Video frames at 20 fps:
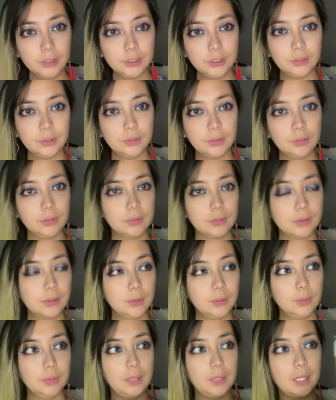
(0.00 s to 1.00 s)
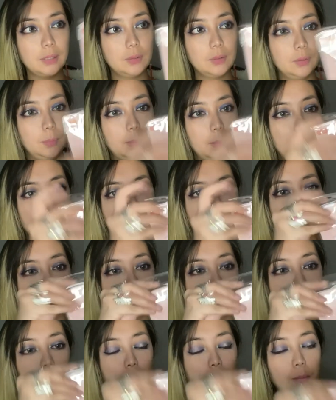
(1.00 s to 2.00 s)
so that could be used
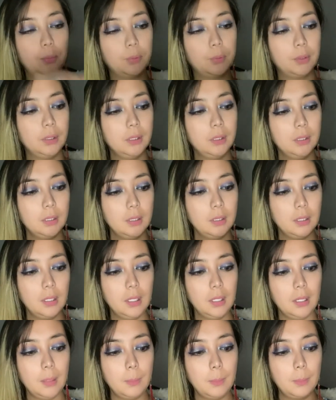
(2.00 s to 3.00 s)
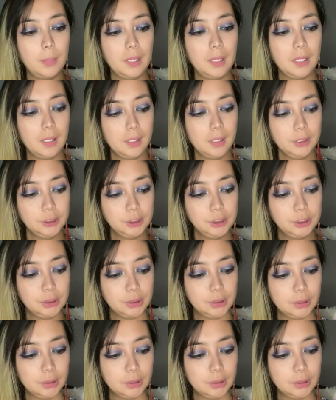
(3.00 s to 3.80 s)
for blush.